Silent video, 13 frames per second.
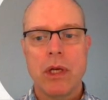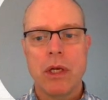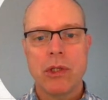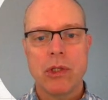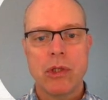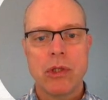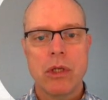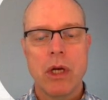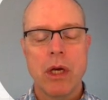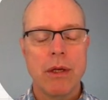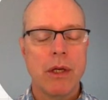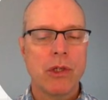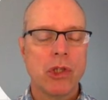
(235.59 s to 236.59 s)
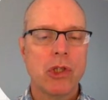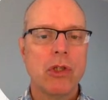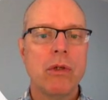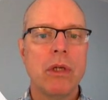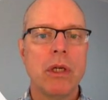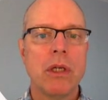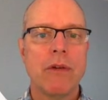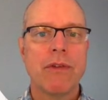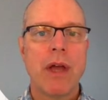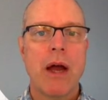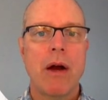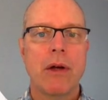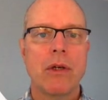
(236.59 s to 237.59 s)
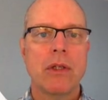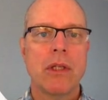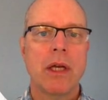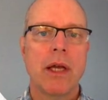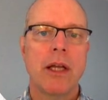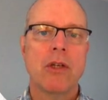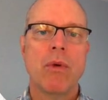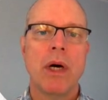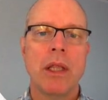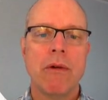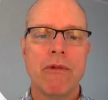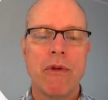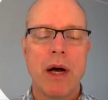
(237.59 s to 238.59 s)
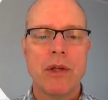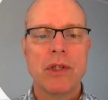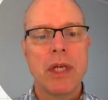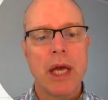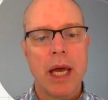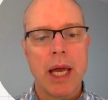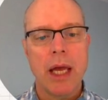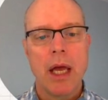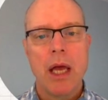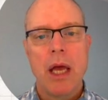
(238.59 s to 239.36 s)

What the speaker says: a student of characters like Antoine Lavoisier,